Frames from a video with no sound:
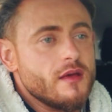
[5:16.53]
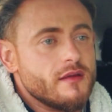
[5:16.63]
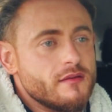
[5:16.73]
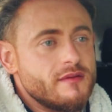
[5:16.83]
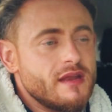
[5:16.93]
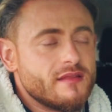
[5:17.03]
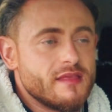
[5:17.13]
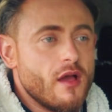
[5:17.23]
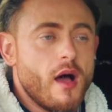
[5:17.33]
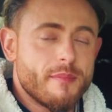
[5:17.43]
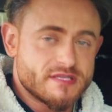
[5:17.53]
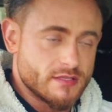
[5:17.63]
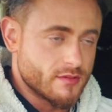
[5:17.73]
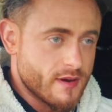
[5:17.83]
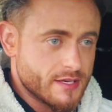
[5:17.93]
and did it the
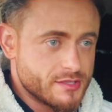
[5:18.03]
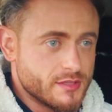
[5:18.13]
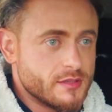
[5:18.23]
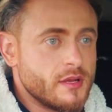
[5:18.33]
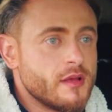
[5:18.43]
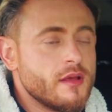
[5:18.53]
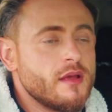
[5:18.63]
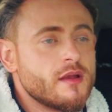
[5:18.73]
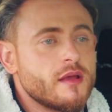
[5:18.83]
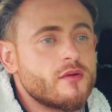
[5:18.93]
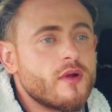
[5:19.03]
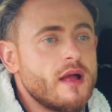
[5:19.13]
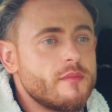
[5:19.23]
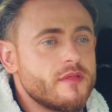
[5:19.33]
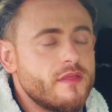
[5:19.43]
opposite direction, and I
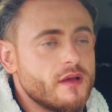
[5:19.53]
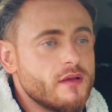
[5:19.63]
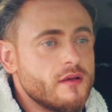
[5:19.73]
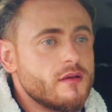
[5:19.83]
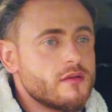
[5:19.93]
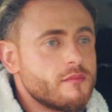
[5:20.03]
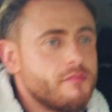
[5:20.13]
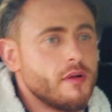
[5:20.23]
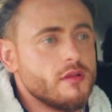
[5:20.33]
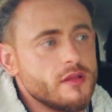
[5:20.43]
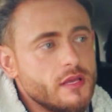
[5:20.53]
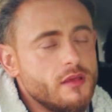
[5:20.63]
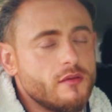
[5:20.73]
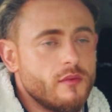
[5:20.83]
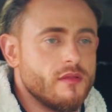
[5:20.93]
grabbed the
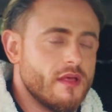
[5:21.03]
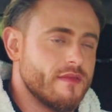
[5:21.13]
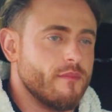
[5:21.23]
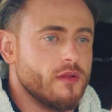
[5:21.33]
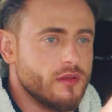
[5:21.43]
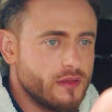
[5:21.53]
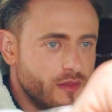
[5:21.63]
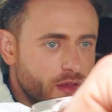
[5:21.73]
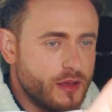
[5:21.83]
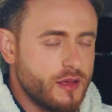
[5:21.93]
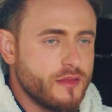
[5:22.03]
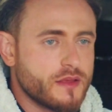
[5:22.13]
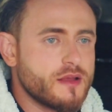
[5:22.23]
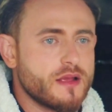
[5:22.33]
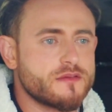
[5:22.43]
pulley, well, not the pulley, the
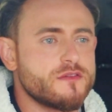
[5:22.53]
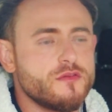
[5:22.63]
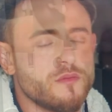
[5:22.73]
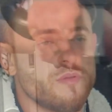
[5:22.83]
connector to the